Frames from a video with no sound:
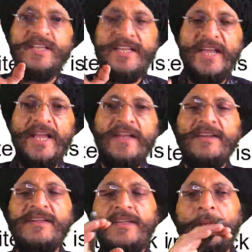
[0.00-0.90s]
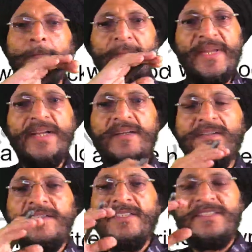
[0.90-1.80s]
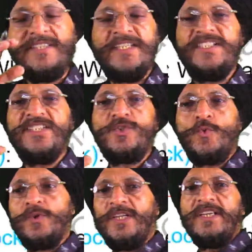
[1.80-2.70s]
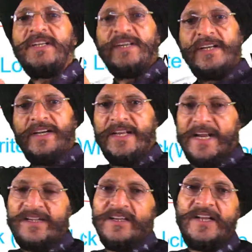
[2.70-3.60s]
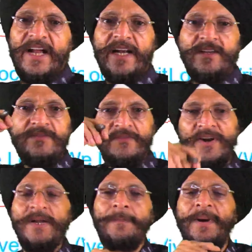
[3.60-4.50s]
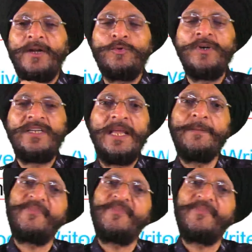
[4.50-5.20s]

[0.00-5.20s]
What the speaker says: can make changes to the data at one particular time